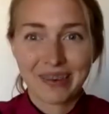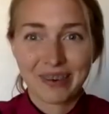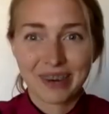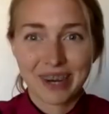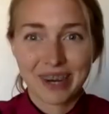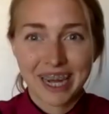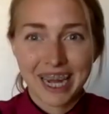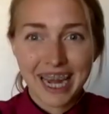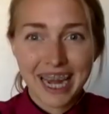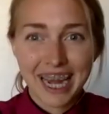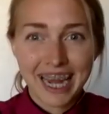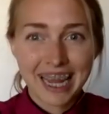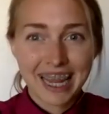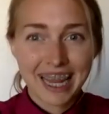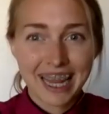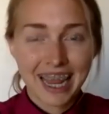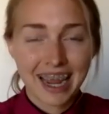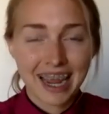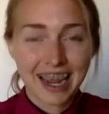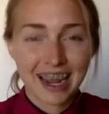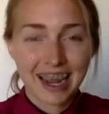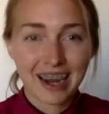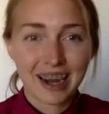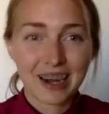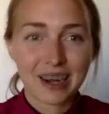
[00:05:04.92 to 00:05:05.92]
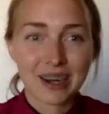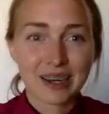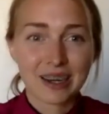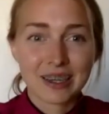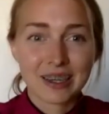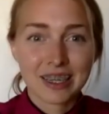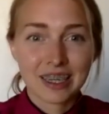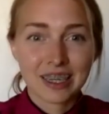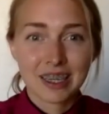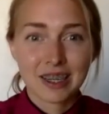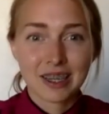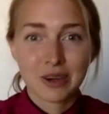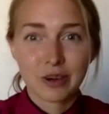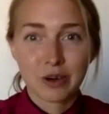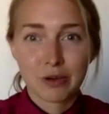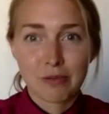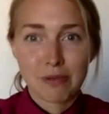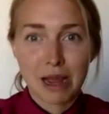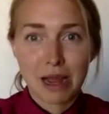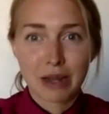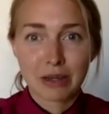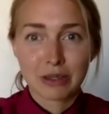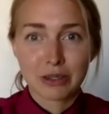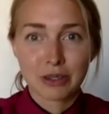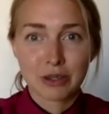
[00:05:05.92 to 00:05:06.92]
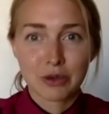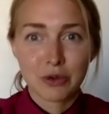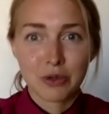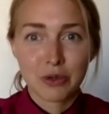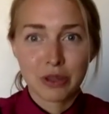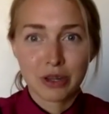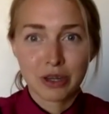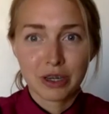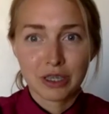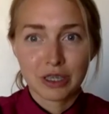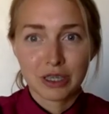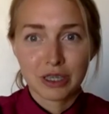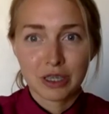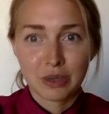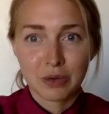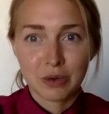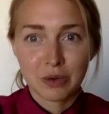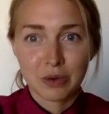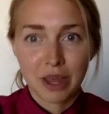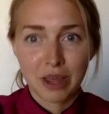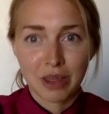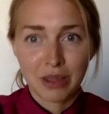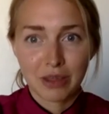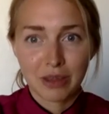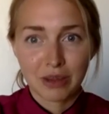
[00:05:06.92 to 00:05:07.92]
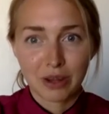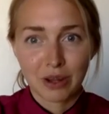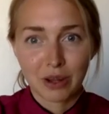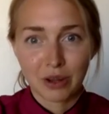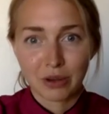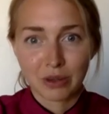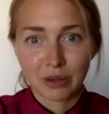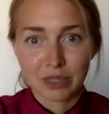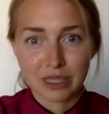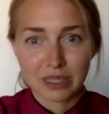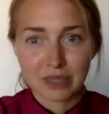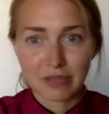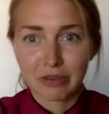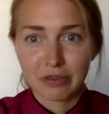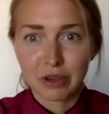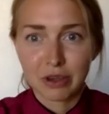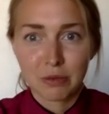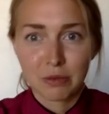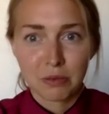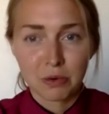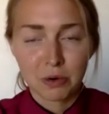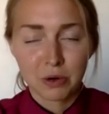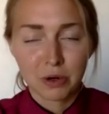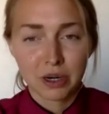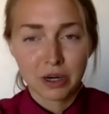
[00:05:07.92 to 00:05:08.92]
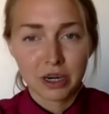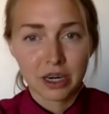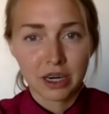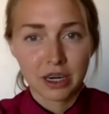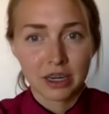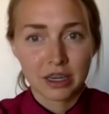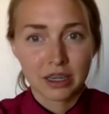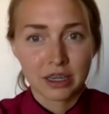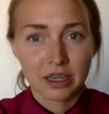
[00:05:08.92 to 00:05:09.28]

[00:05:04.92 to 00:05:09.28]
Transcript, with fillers: we're getting there. We're about two thirds of the way through. Just a few more